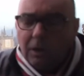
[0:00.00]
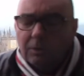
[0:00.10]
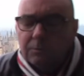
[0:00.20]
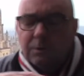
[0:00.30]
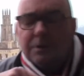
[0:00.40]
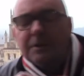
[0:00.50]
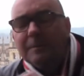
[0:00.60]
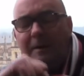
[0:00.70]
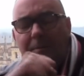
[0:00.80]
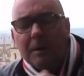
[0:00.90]
en route to
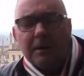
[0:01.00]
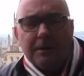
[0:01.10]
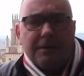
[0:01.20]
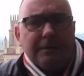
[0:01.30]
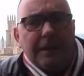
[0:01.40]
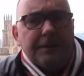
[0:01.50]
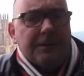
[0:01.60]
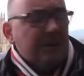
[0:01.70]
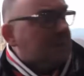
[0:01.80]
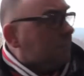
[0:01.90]
the meat markets of
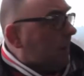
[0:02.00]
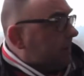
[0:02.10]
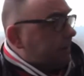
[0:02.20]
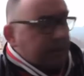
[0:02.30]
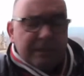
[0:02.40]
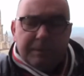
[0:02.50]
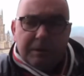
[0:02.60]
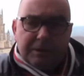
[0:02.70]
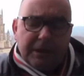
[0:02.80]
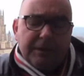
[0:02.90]
London, just about 60
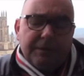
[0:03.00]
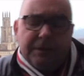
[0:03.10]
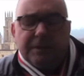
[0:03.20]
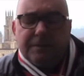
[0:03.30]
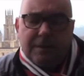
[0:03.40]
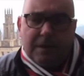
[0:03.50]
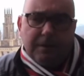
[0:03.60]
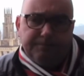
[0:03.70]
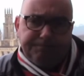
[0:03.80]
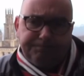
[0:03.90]
miles southeast of
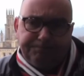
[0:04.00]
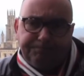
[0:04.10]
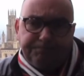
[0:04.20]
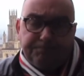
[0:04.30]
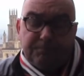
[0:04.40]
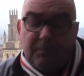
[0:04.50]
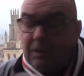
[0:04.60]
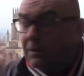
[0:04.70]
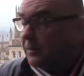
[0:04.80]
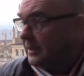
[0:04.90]
here.
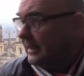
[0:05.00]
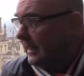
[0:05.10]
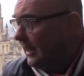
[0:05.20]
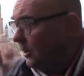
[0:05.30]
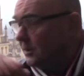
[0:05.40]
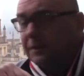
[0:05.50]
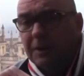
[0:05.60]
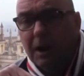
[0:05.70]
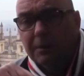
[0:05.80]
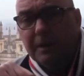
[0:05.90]
Obviously, today
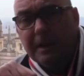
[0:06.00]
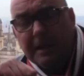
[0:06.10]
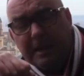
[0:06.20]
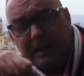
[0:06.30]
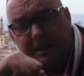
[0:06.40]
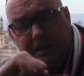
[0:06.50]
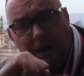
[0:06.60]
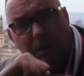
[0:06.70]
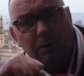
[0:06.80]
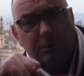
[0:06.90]
Oxford known as
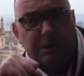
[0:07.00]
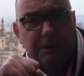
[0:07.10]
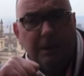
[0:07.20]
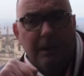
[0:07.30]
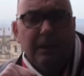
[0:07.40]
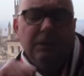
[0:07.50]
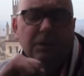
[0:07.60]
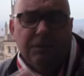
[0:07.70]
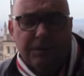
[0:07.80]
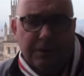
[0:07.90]
the oldest
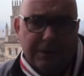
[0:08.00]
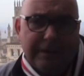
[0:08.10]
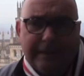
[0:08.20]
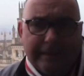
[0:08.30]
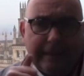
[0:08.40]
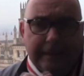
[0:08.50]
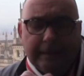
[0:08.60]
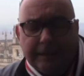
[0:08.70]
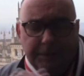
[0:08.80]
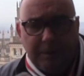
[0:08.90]
university in the
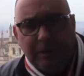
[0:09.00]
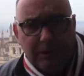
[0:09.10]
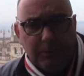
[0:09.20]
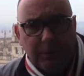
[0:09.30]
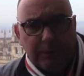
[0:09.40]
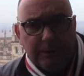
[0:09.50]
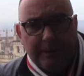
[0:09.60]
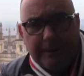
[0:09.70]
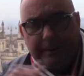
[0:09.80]
English speaking world,